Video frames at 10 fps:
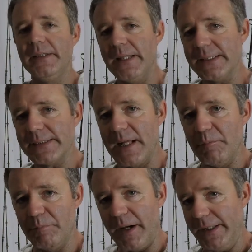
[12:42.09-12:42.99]
Gets
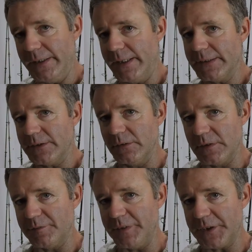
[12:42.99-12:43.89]
that bite, gets
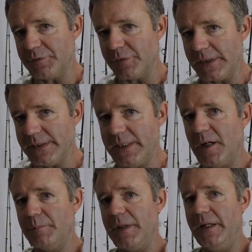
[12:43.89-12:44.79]
those fish frenzied
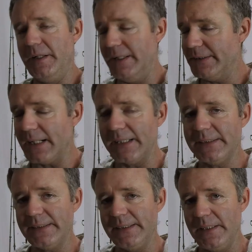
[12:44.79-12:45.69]
up and
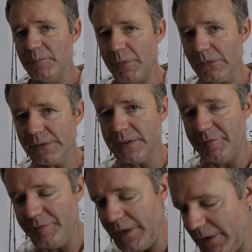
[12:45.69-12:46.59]
entices the impulse to
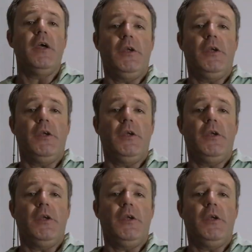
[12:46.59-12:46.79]
feed.